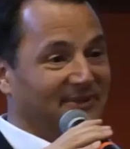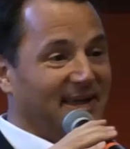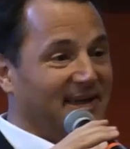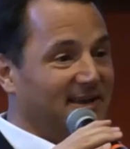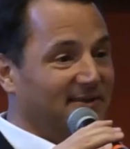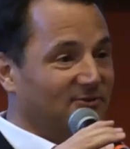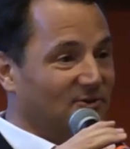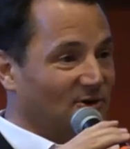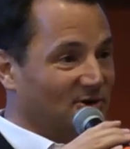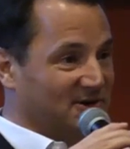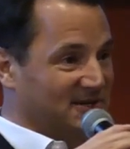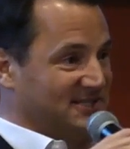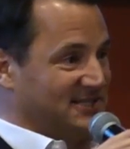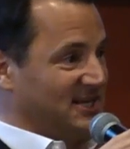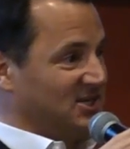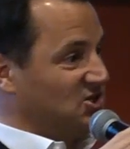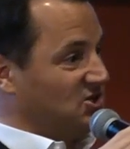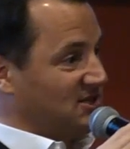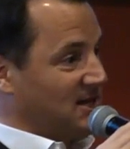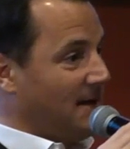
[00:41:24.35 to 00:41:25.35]

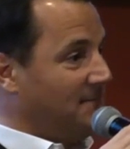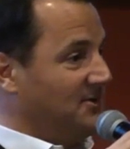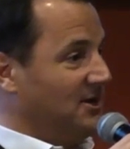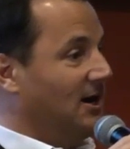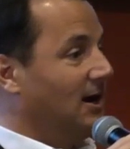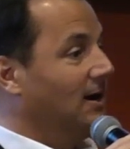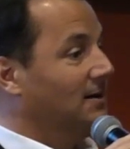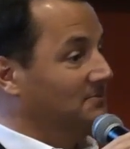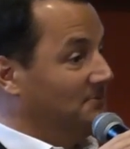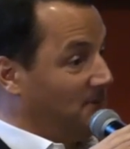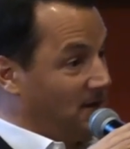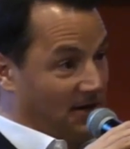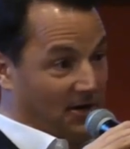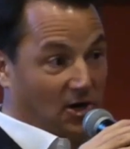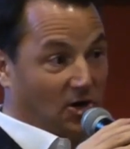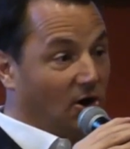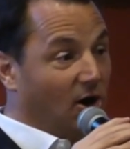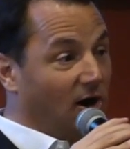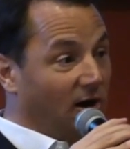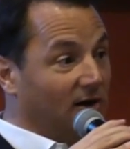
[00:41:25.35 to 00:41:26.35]
organizations, happy to hop
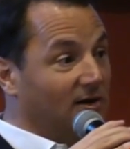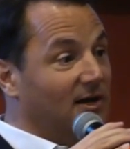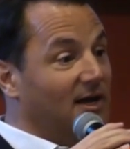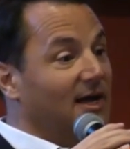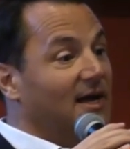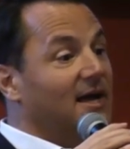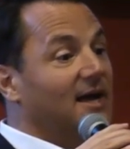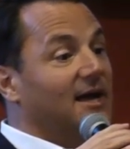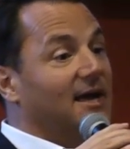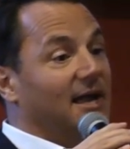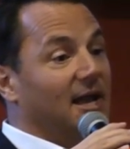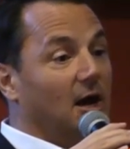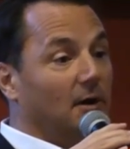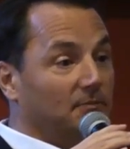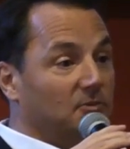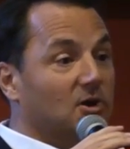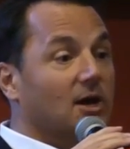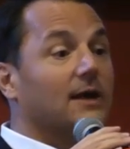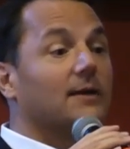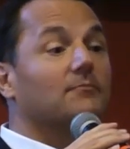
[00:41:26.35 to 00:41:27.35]
on a call and
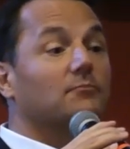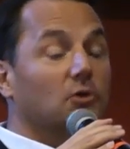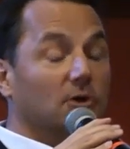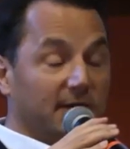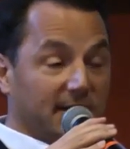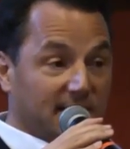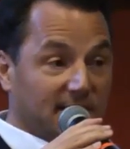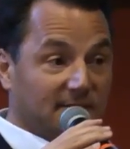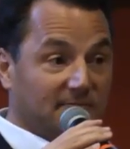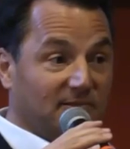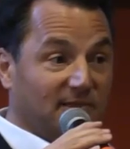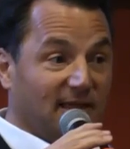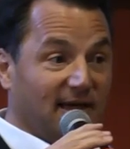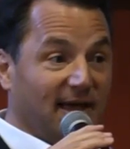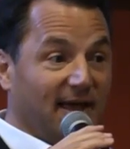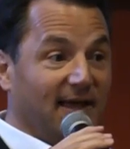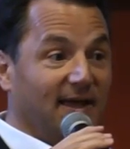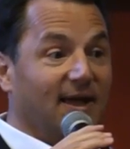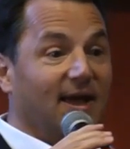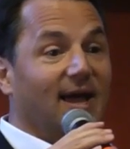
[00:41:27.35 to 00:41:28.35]
help you kind of put into
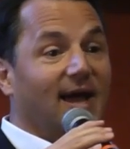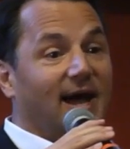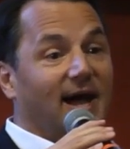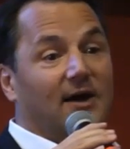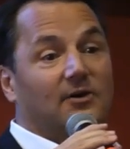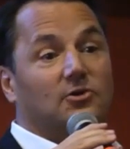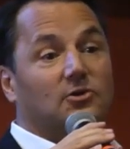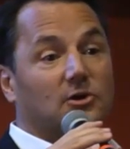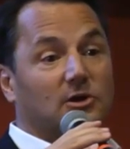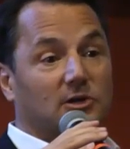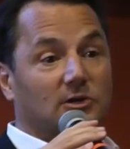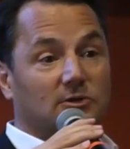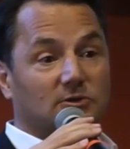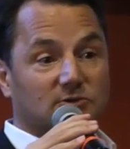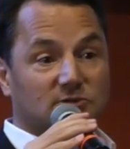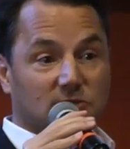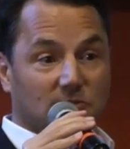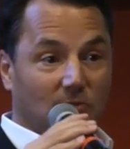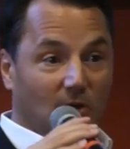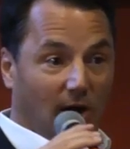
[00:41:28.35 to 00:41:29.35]
play how you can
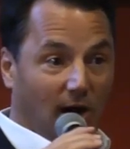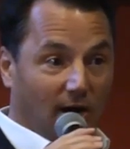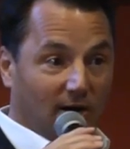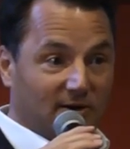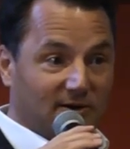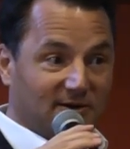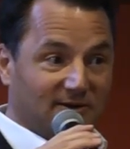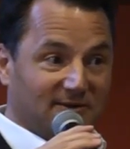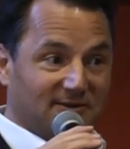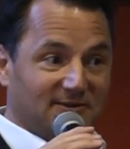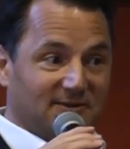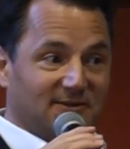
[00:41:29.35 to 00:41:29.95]
use some art